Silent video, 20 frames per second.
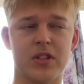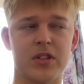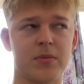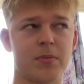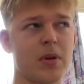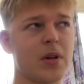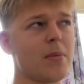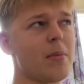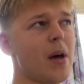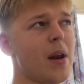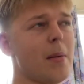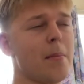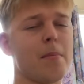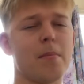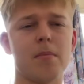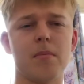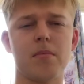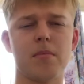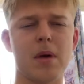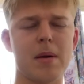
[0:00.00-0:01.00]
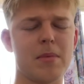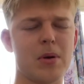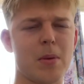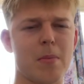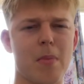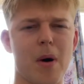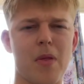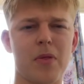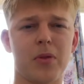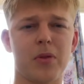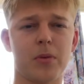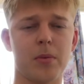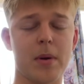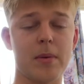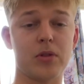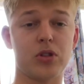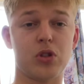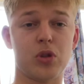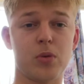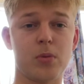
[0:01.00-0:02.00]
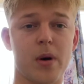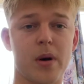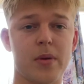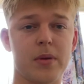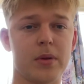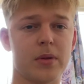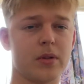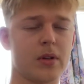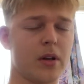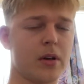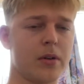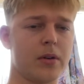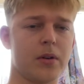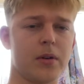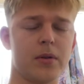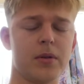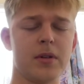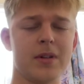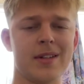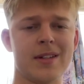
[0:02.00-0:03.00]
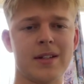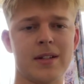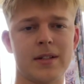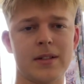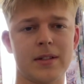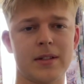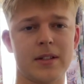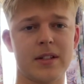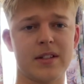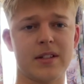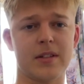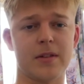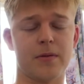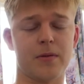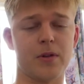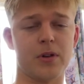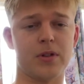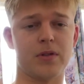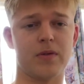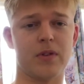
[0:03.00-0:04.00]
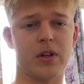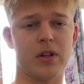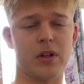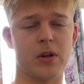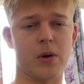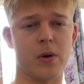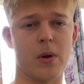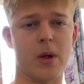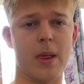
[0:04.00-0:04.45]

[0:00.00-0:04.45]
It's been about maybe a month, maybe 2 months, I don't know, since the first video.